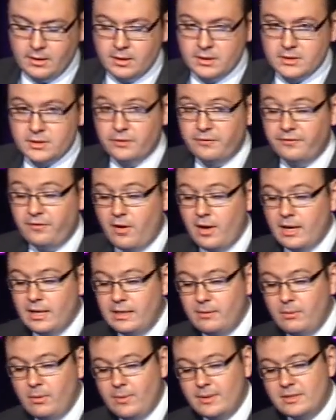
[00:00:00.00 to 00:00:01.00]
So
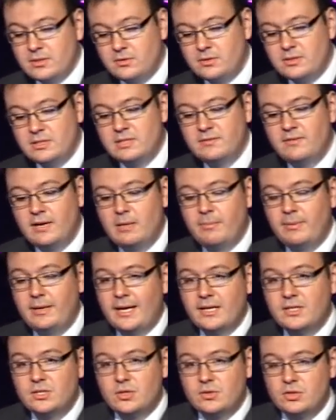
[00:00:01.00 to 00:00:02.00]
finally, we went on to develop an
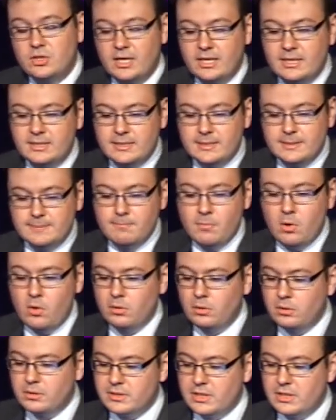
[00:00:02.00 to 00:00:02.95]
angiogenesis model,